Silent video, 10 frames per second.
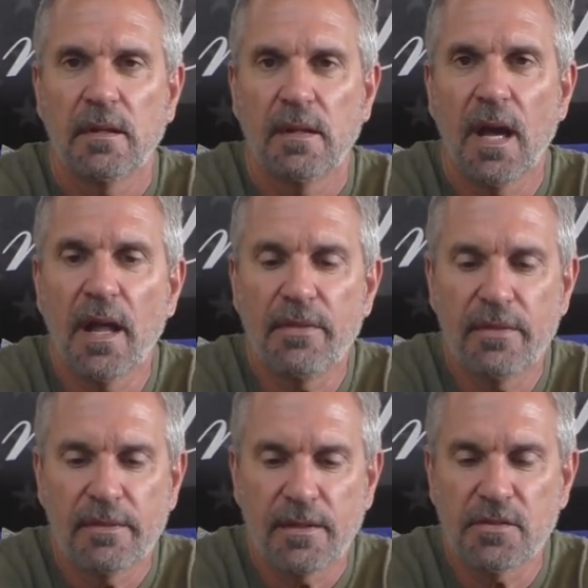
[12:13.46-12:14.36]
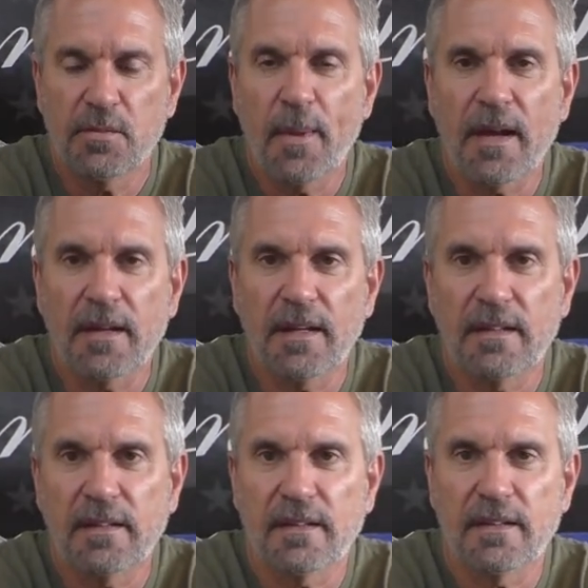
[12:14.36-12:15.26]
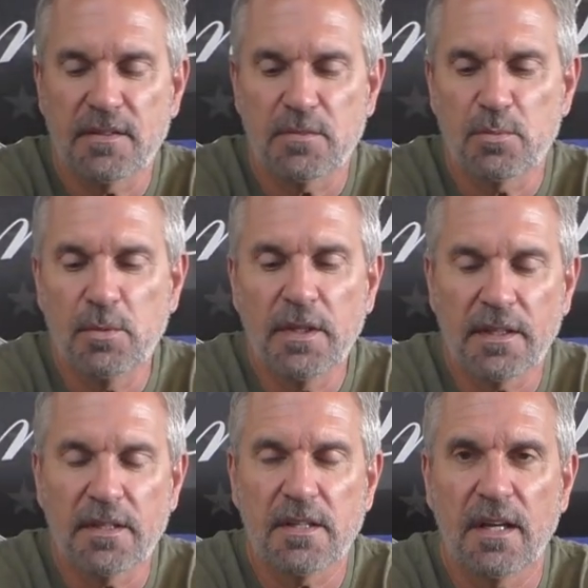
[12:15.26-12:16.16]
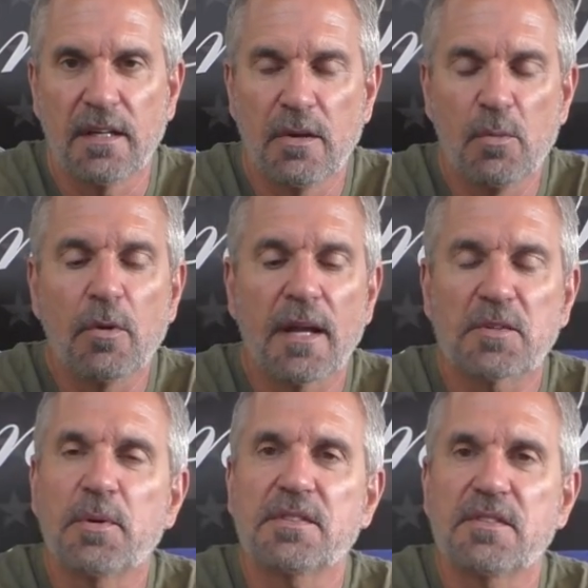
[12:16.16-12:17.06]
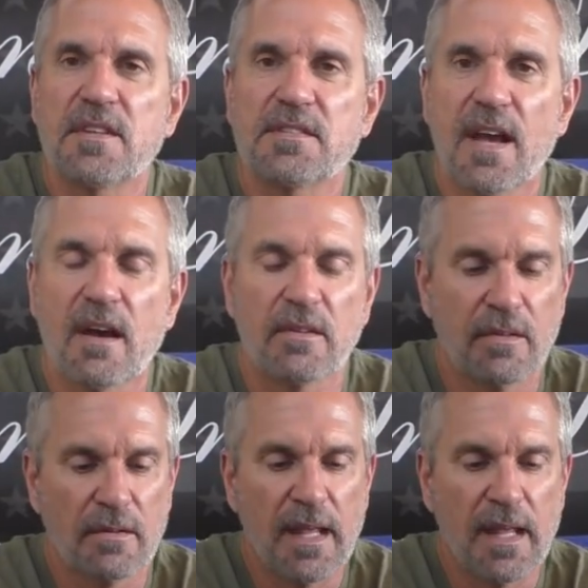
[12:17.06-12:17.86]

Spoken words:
None. This is about it. This is really good. Numerex puts this out.